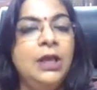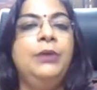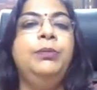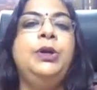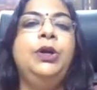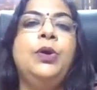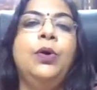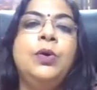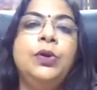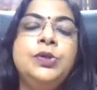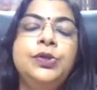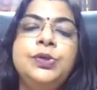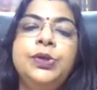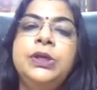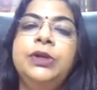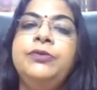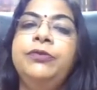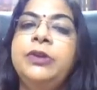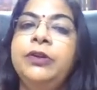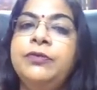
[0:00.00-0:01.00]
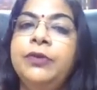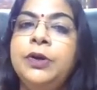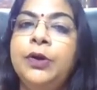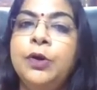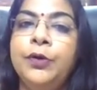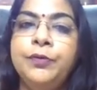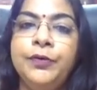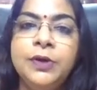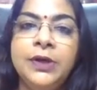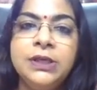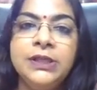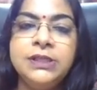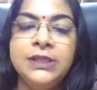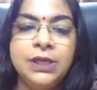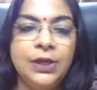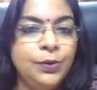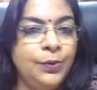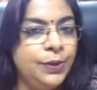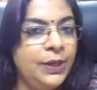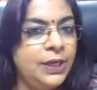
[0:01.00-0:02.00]
but also in the favor of a
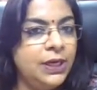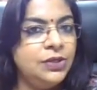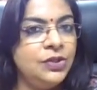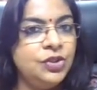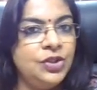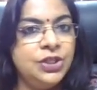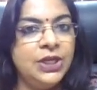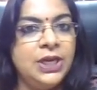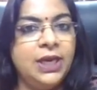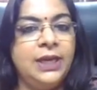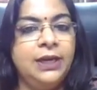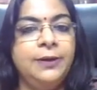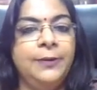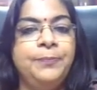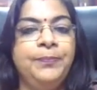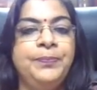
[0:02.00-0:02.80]
surrogate child.